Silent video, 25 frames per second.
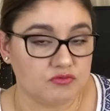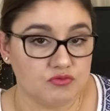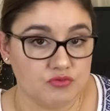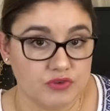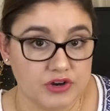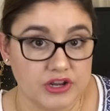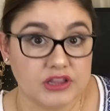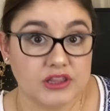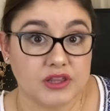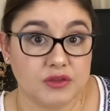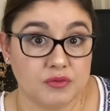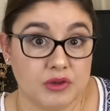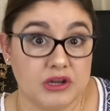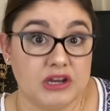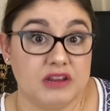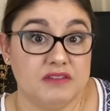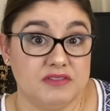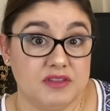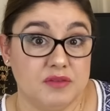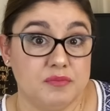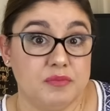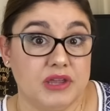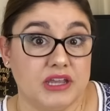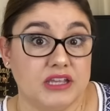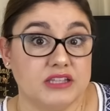really one
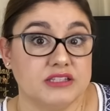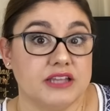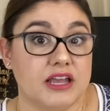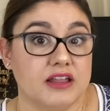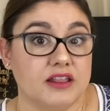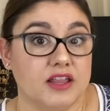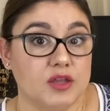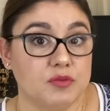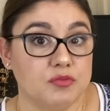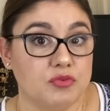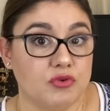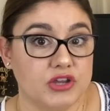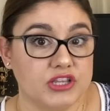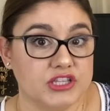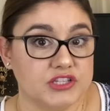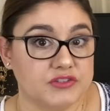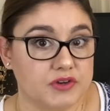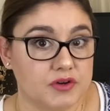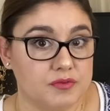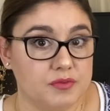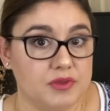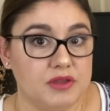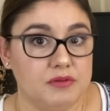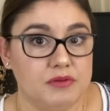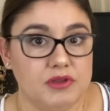of the big selling points
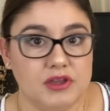for me,